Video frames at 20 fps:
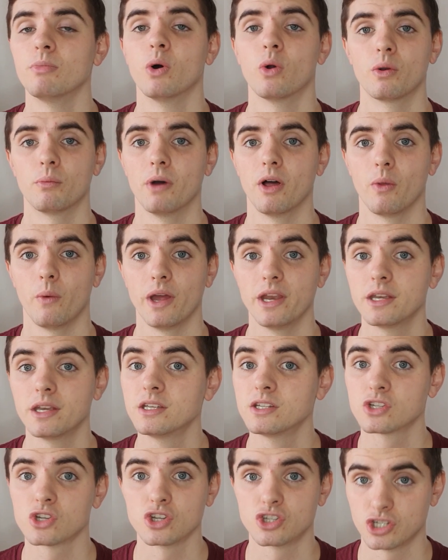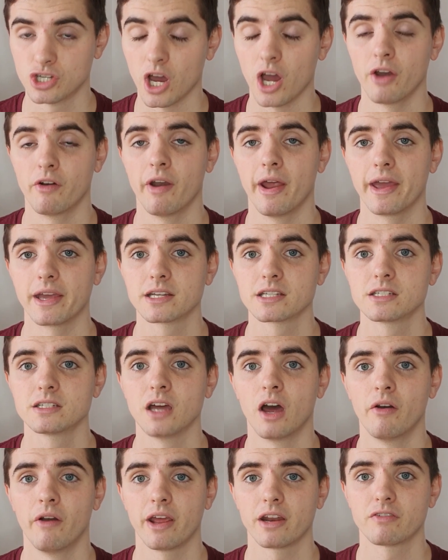boring, by the way, it's just direct.
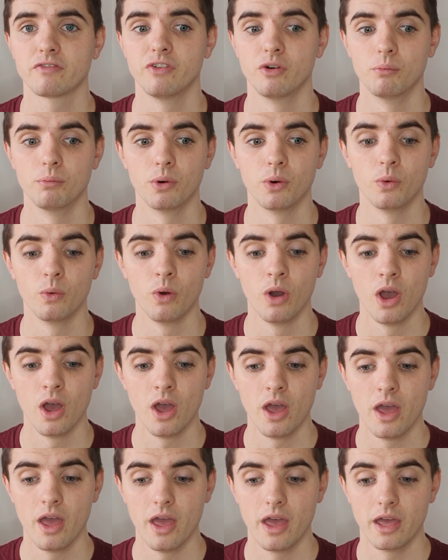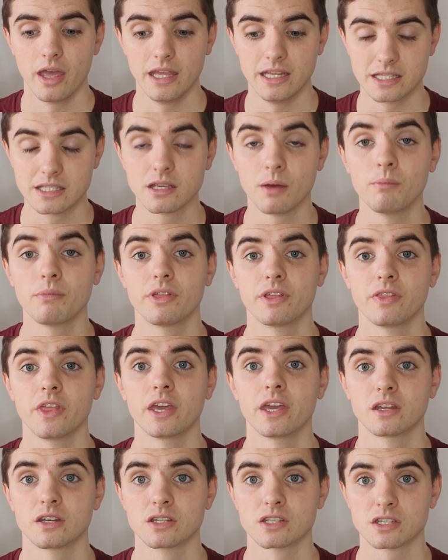Direct football is something they
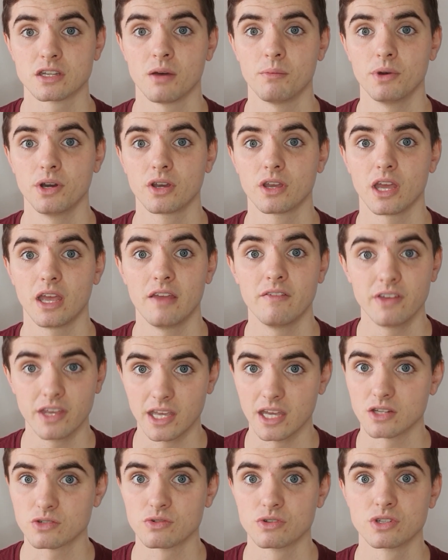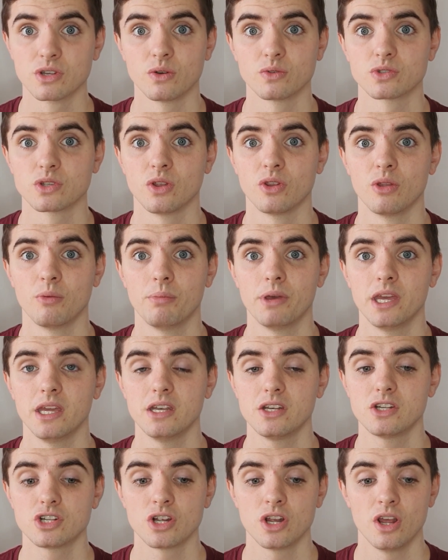can stomach. If it gets results on the
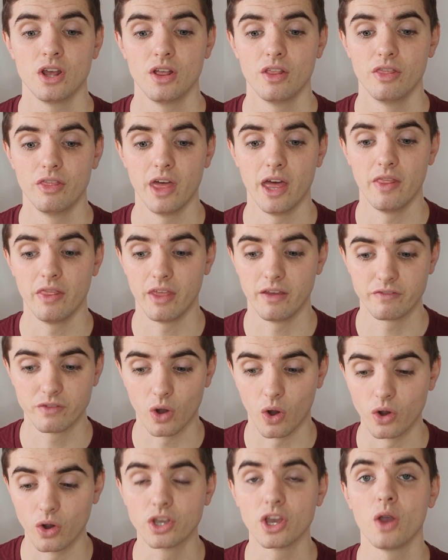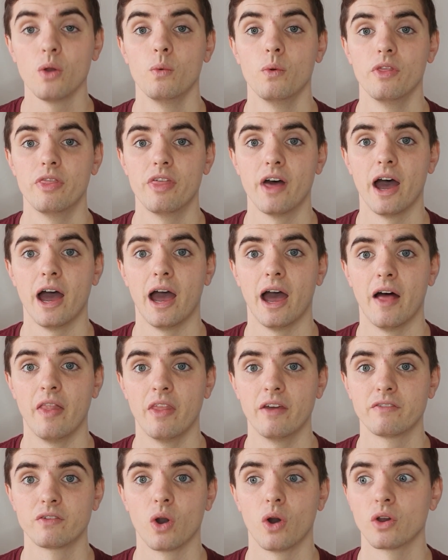pitch, then they've got to go with that, and
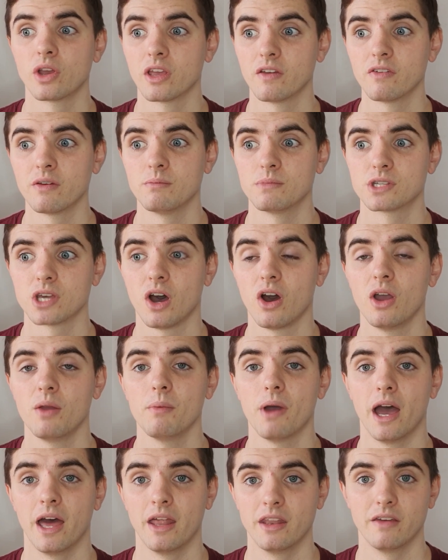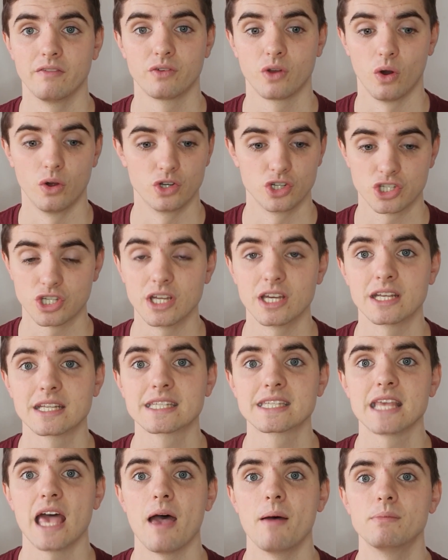they've got to give him time, and they've got to just
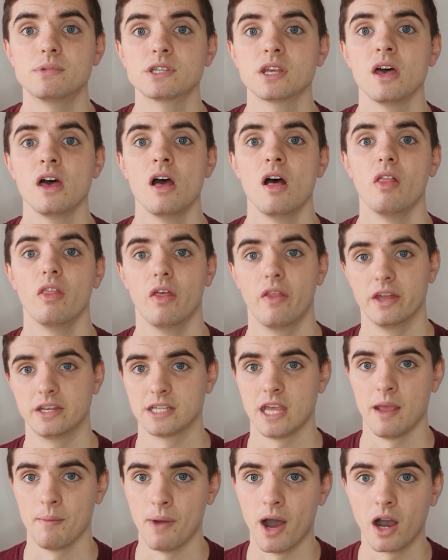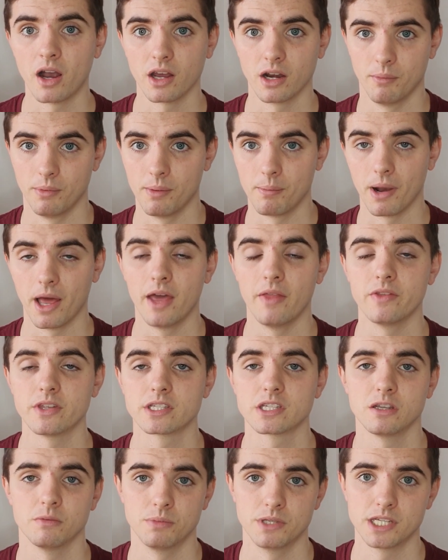accept that their team aren't going to be playing this
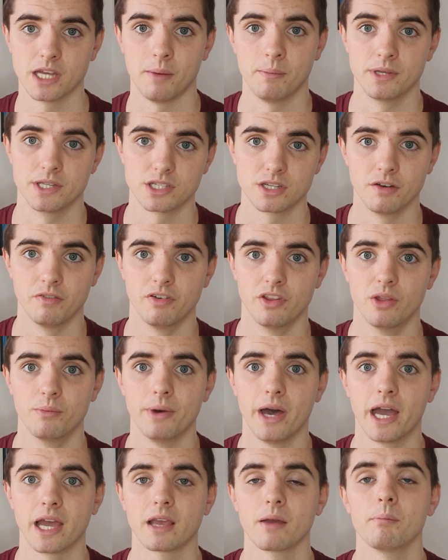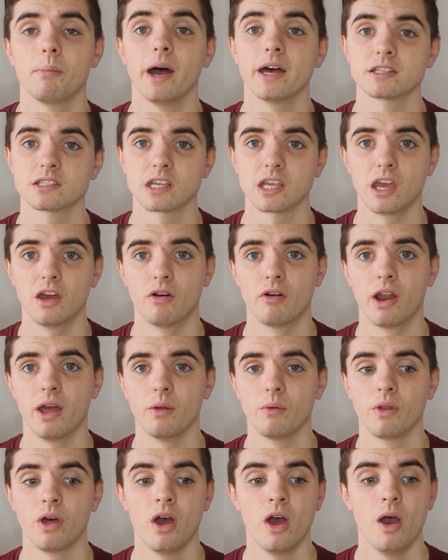tippy-tappy stuff at the back, passing it
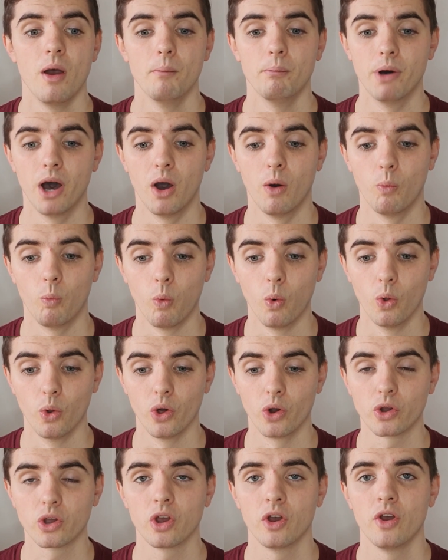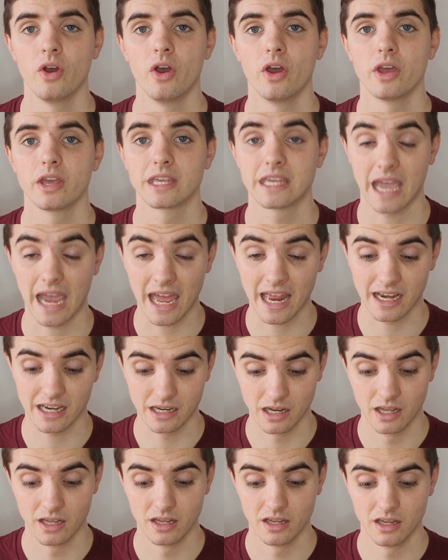around. But Warnock
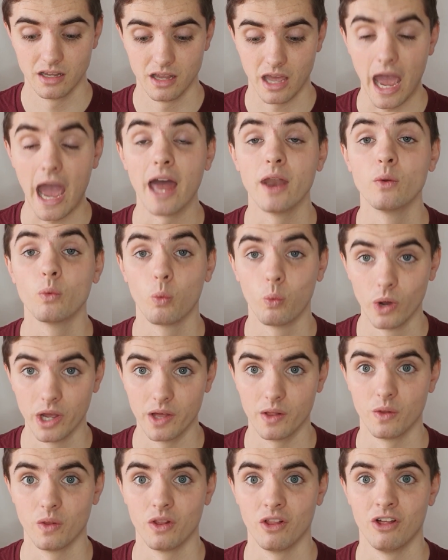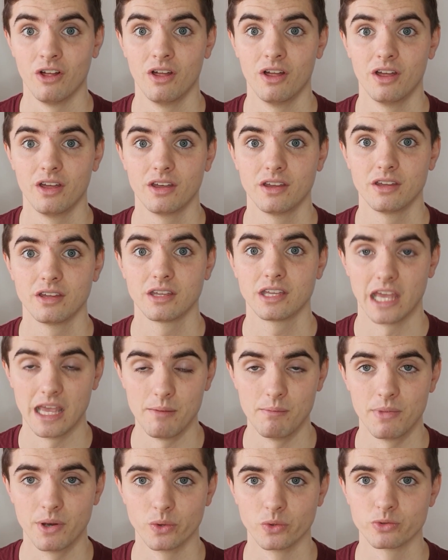can and will
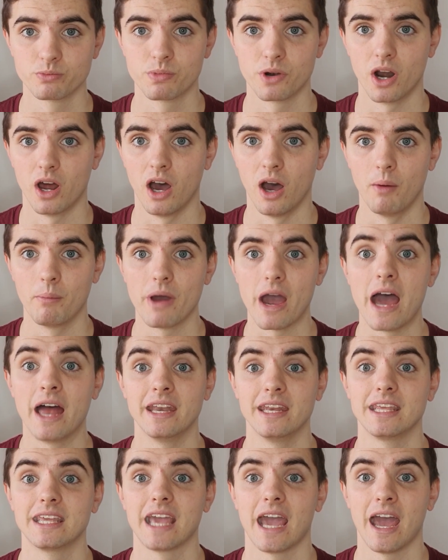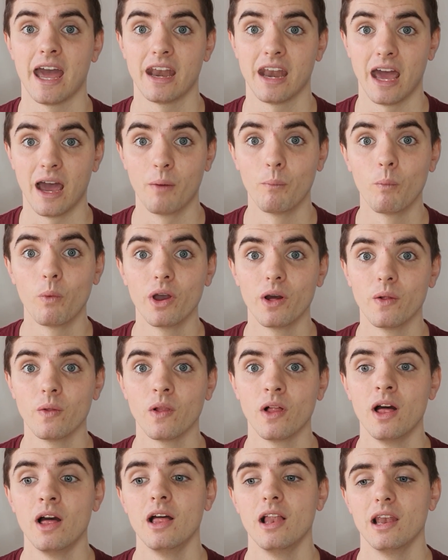keep Middlesbrough up, and he can and
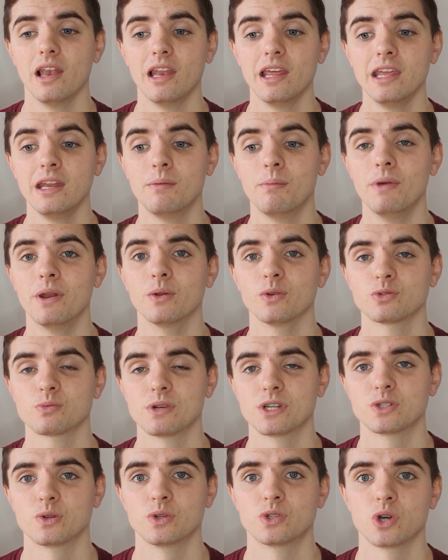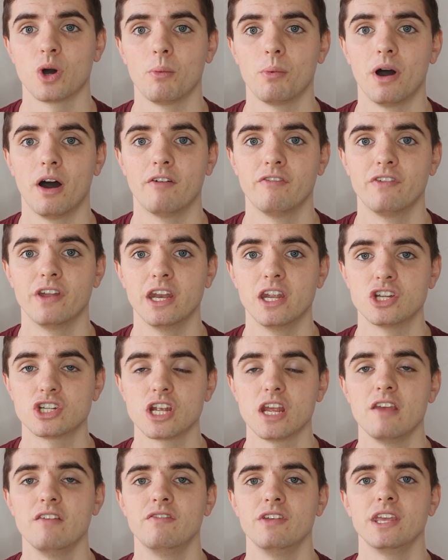will lead Middlesbrough to a top half
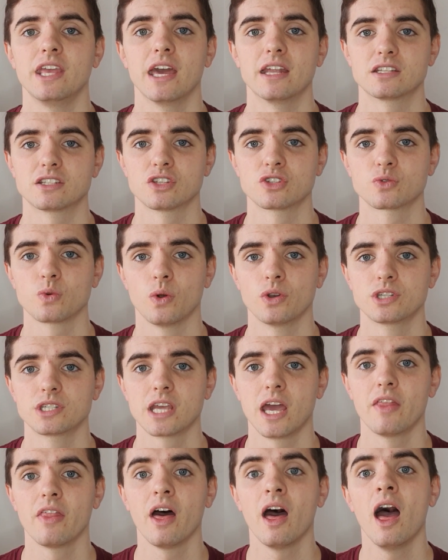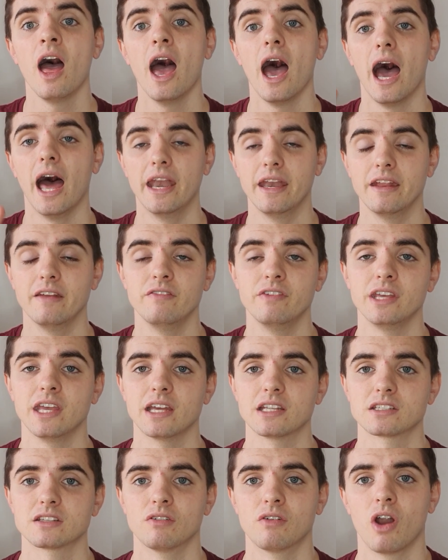finish if he gets the squad together and if he
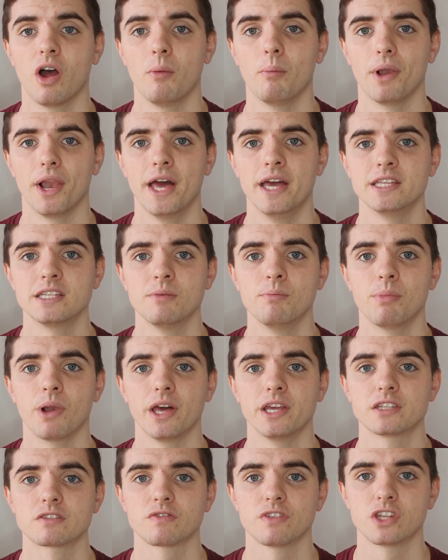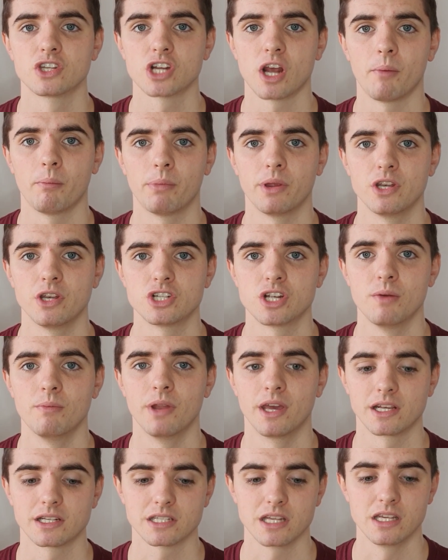gets the right players in place for the Championship
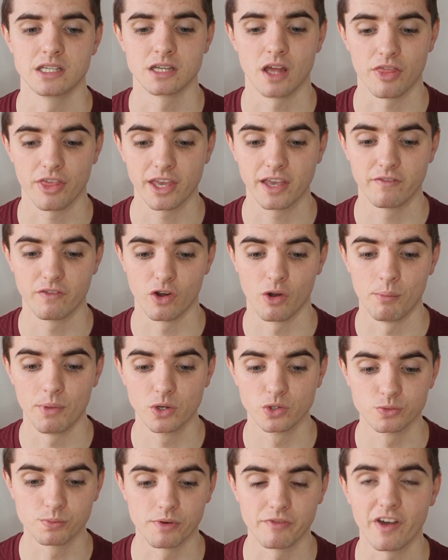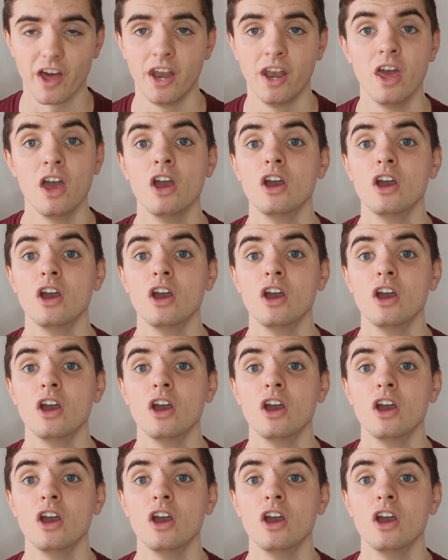next season. I think if you're a Middlesbrough fan,